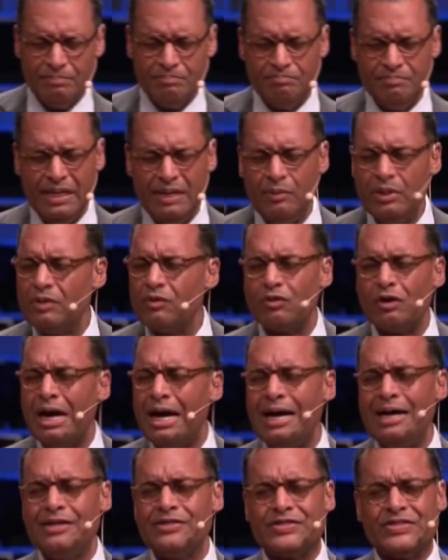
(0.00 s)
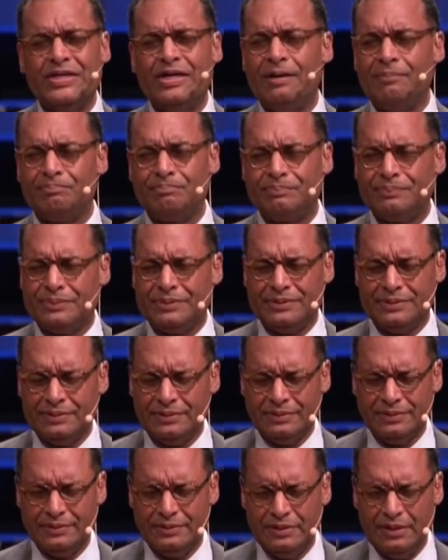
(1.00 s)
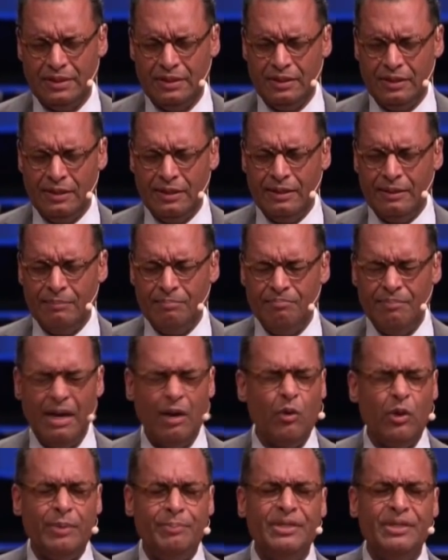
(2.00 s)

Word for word: may we rise up. May we